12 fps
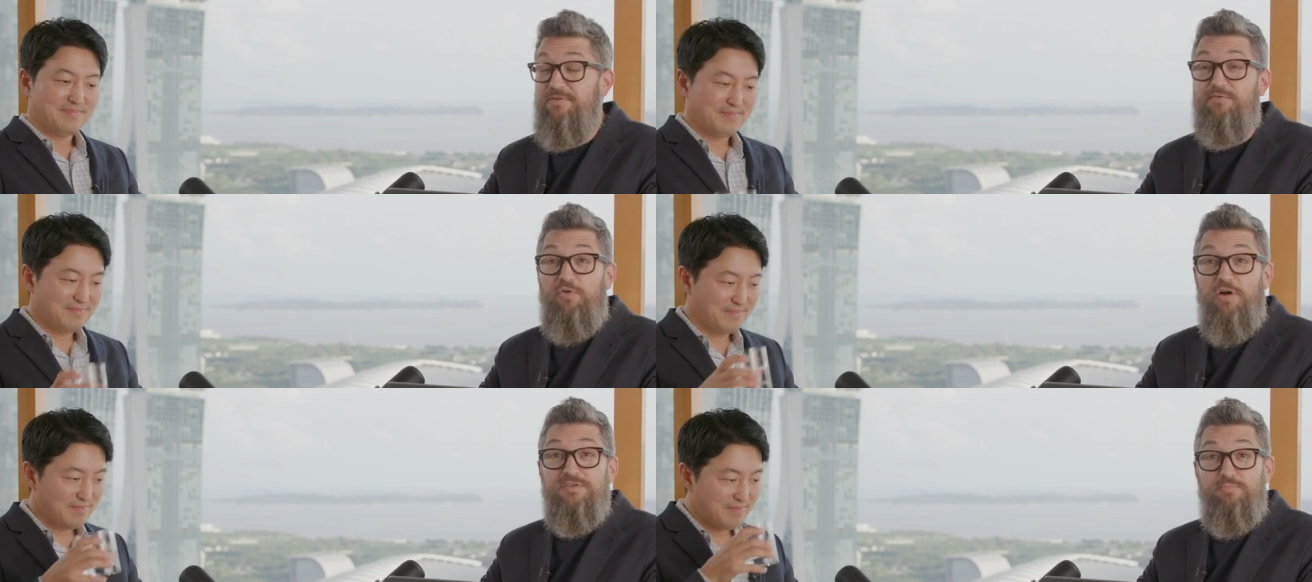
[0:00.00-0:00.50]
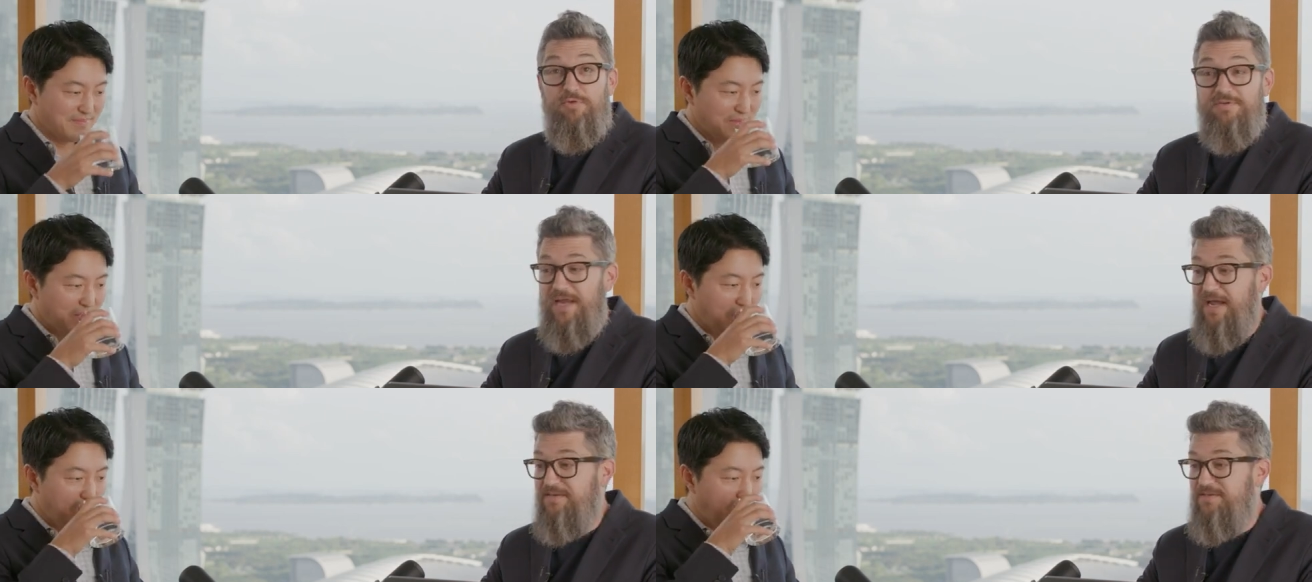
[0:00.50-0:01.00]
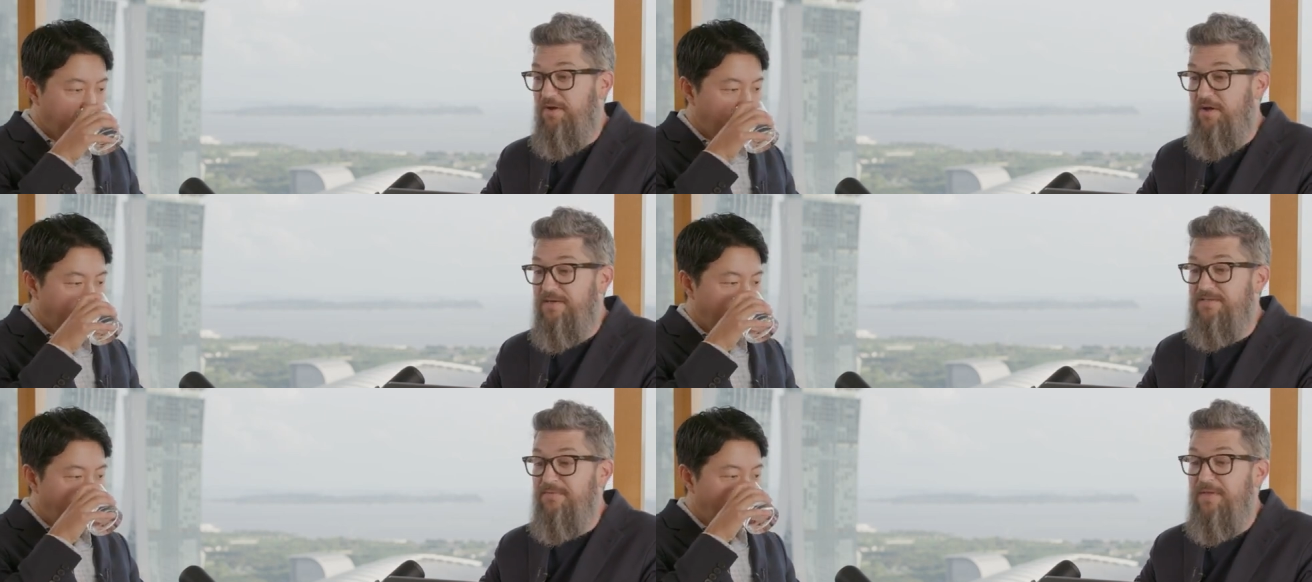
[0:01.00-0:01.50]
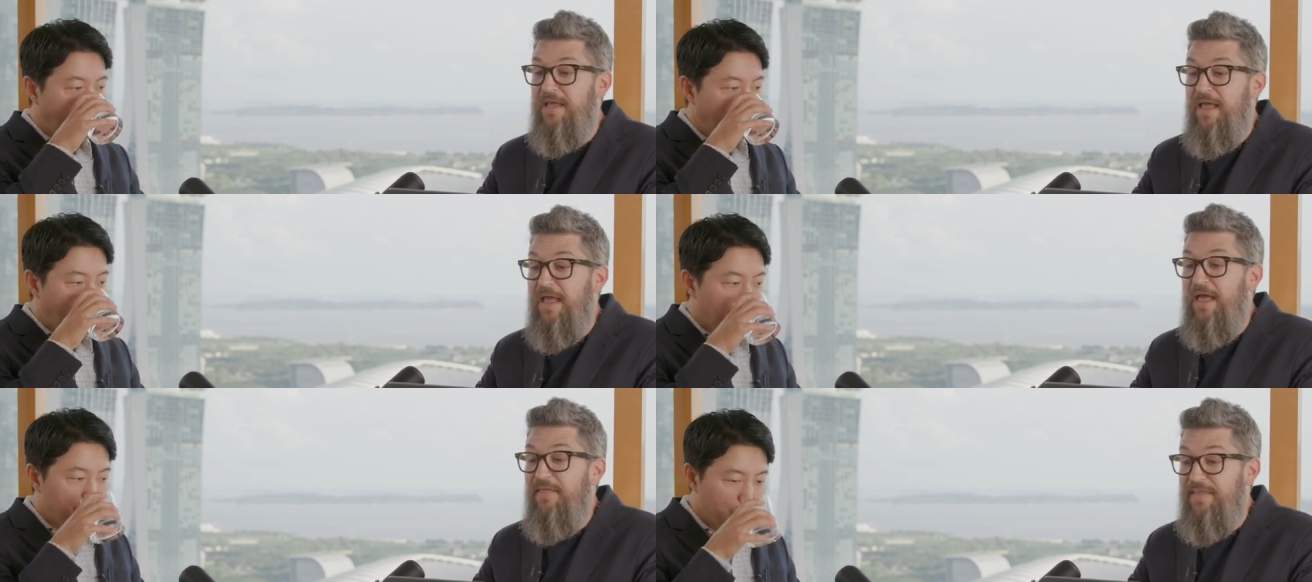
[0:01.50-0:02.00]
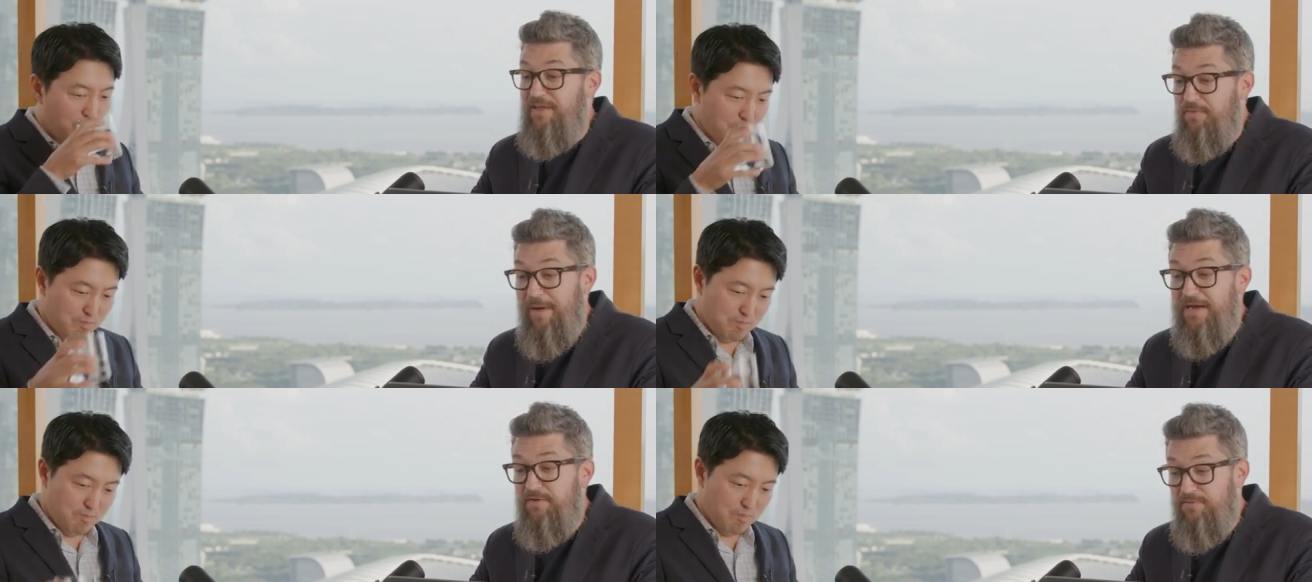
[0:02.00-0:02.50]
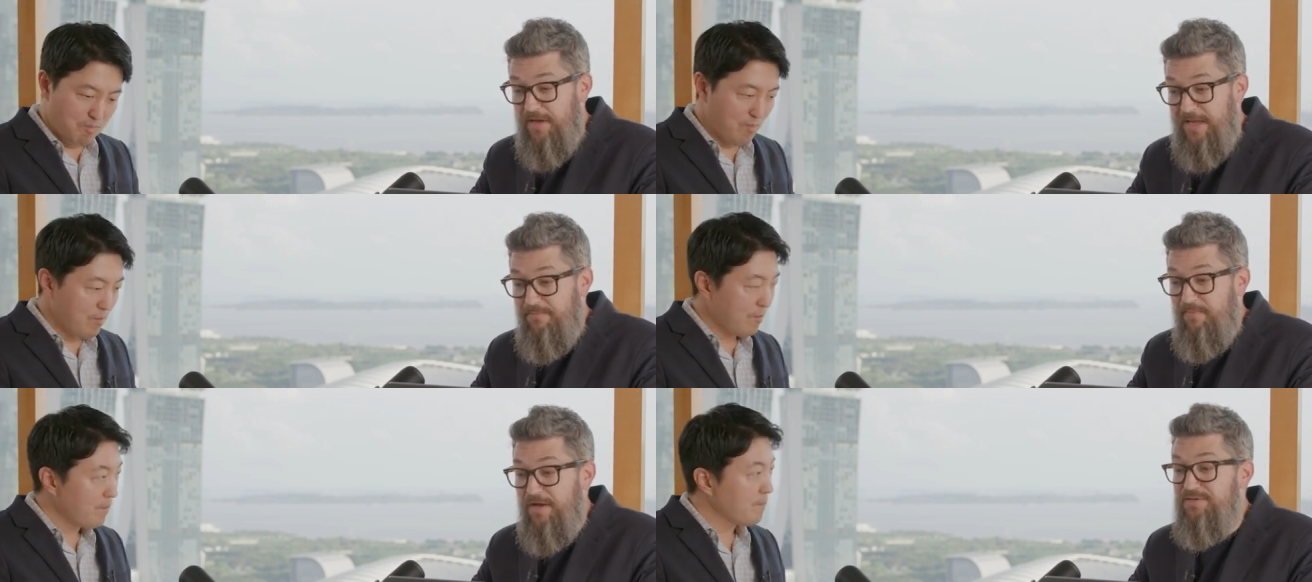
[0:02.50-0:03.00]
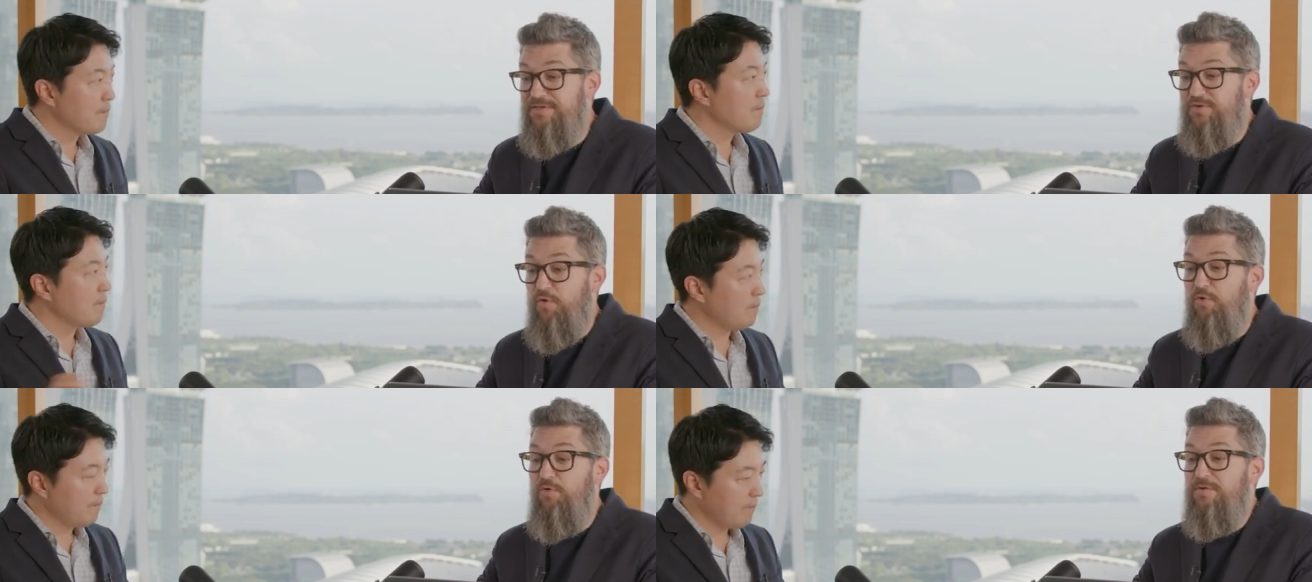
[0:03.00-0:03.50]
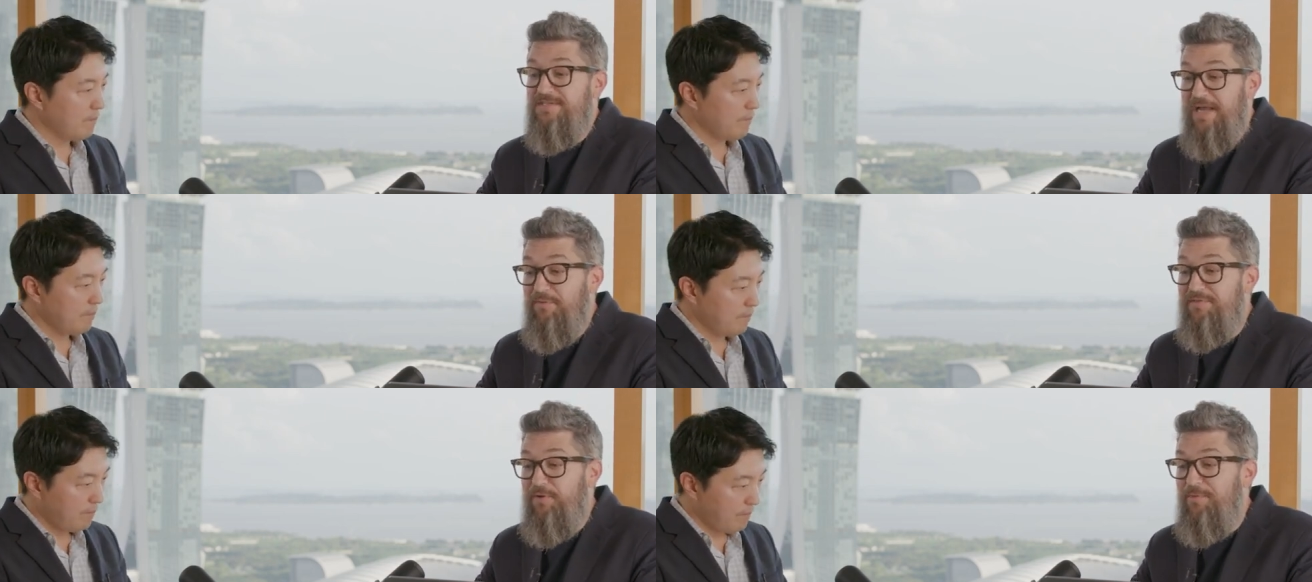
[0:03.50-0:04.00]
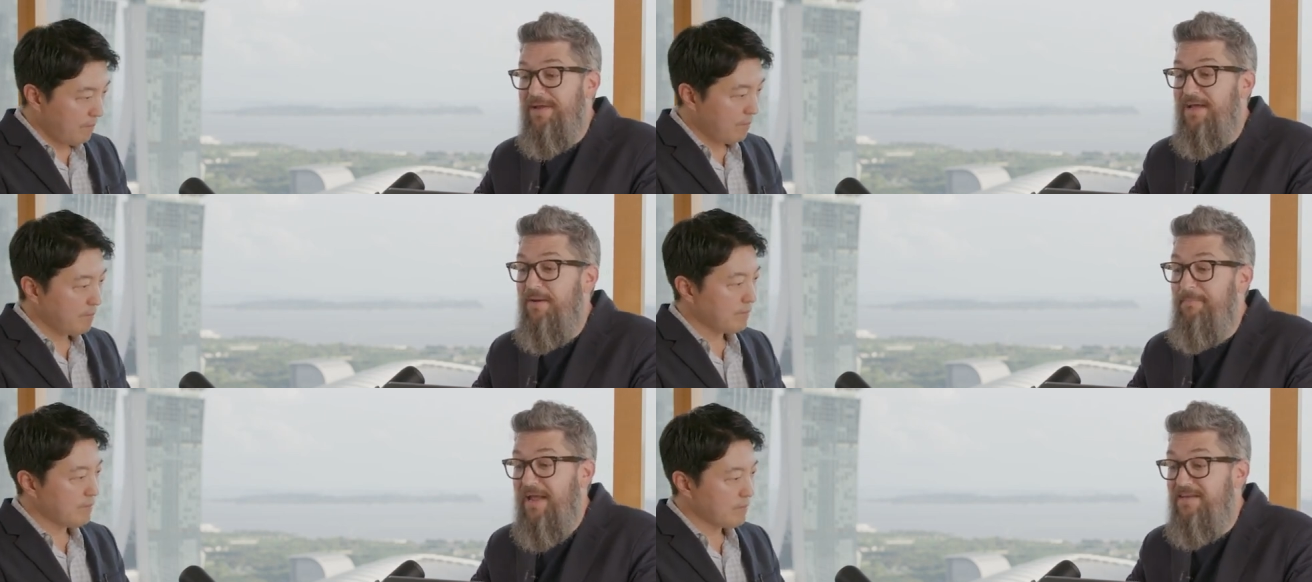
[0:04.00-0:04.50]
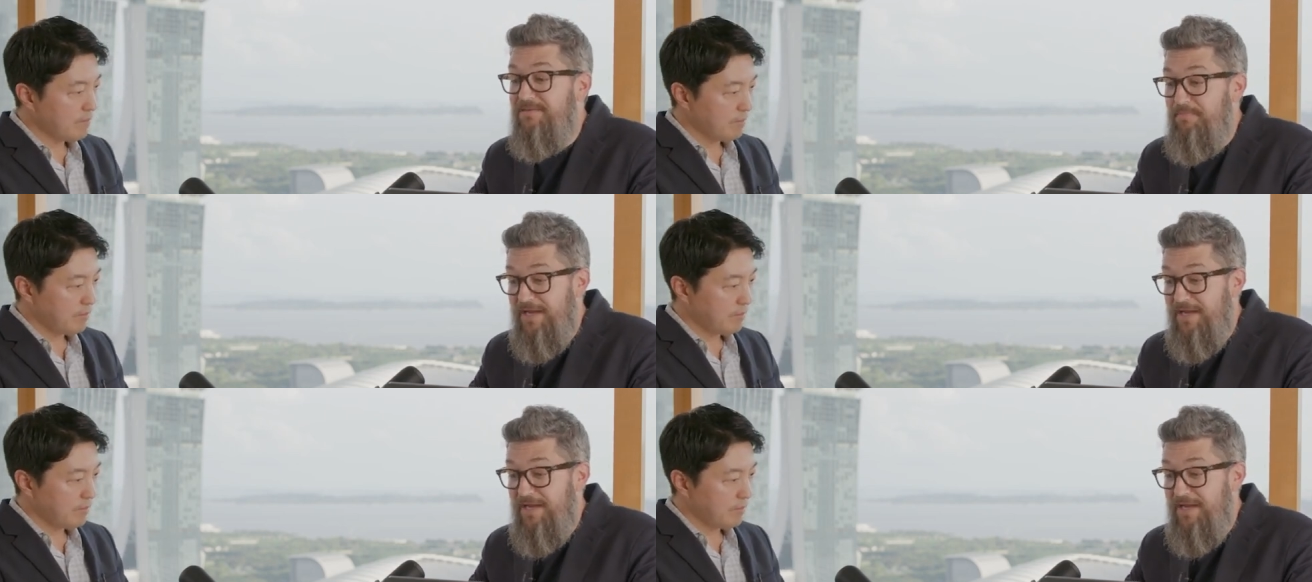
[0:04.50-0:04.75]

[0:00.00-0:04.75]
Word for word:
Speaker 1: of Cross Border Tax Talks. Thank you, Michael Kim, a Seoul, South Korea-based